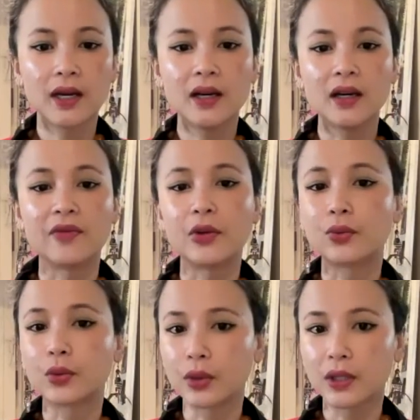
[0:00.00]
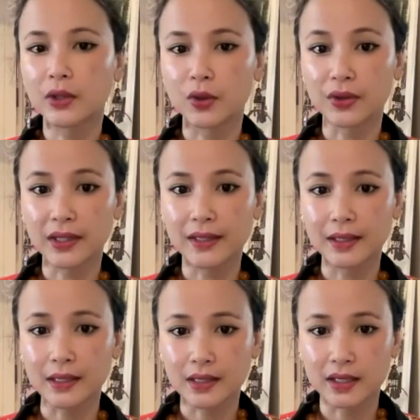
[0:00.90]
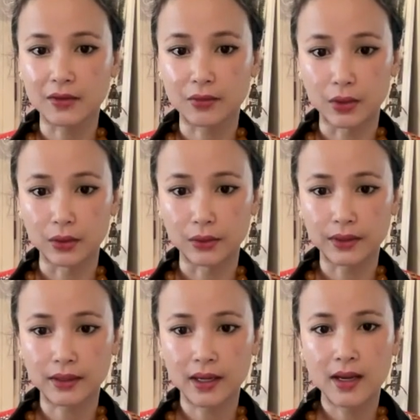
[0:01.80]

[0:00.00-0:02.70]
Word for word: of the rural Northeast Indian roads,